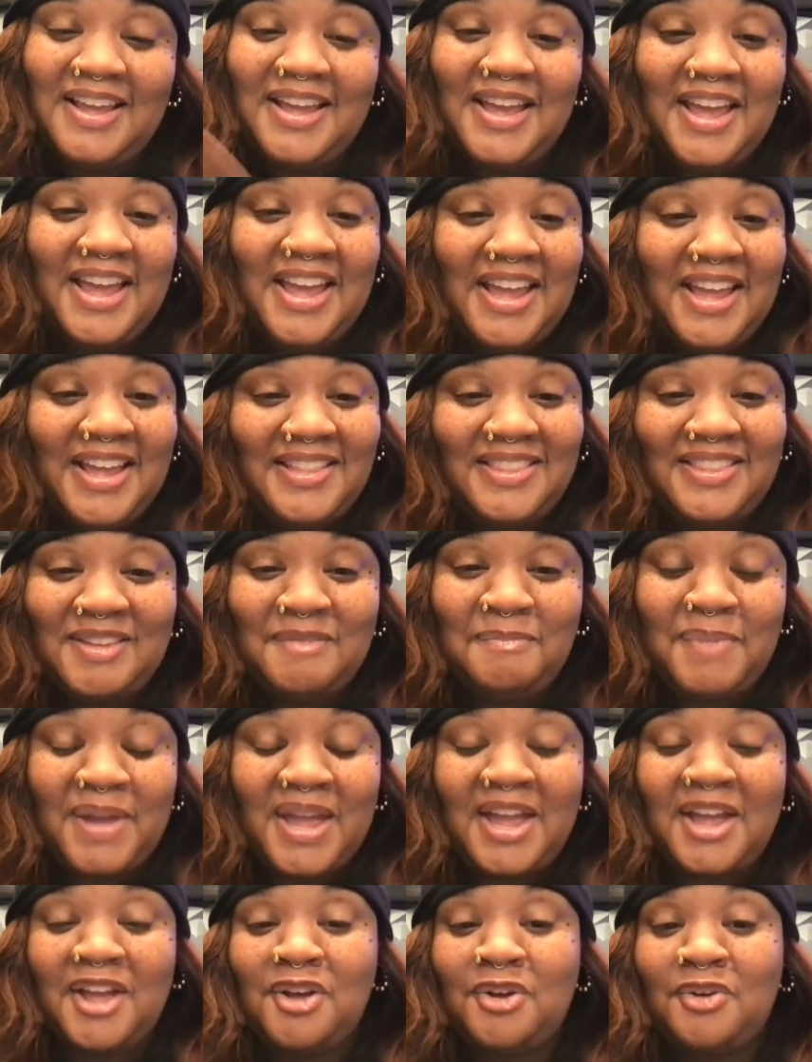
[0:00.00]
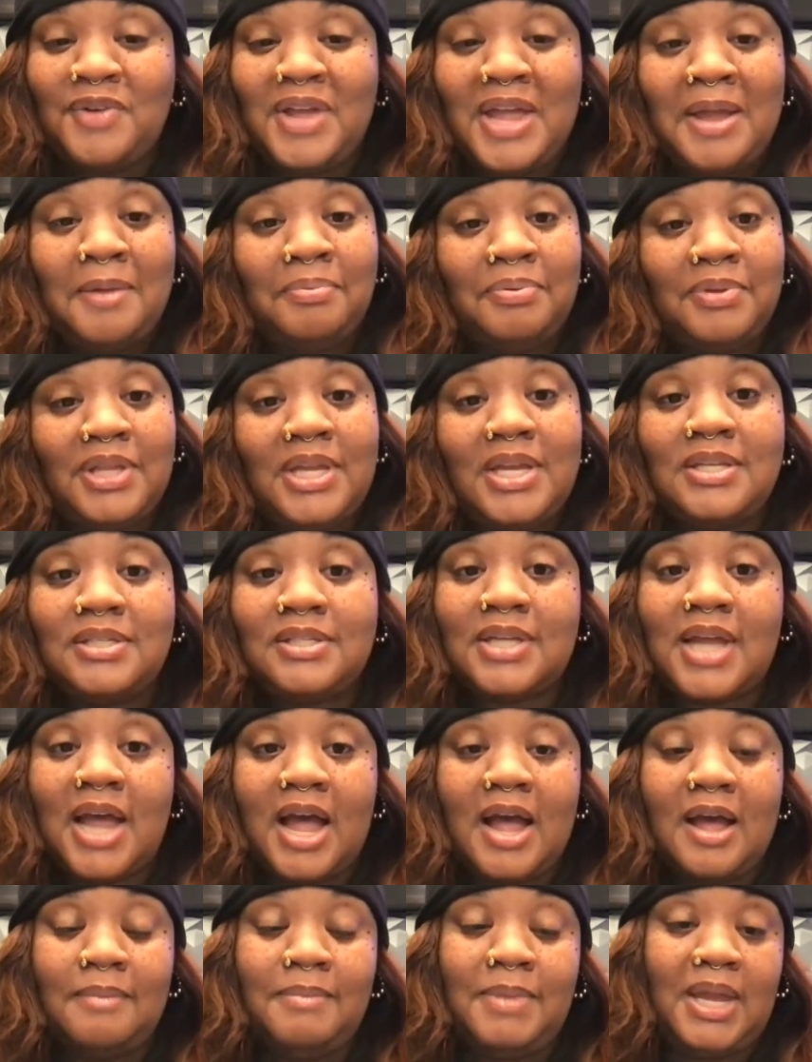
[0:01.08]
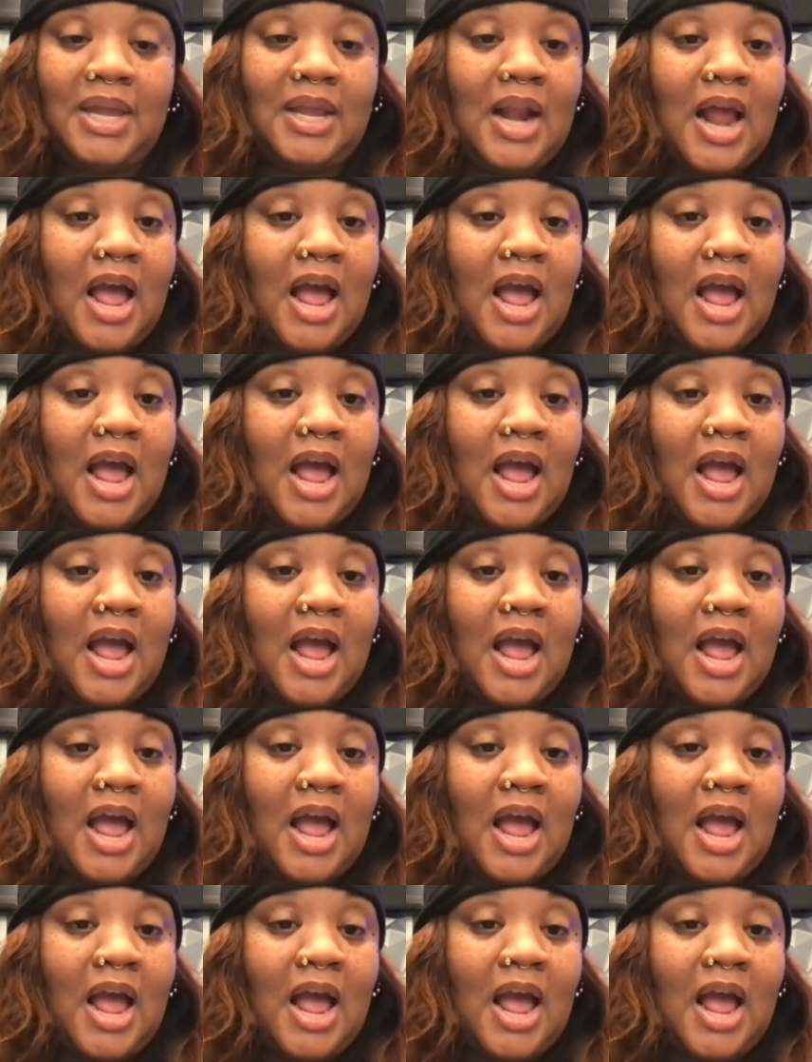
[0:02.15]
and hit the bell. And please comment.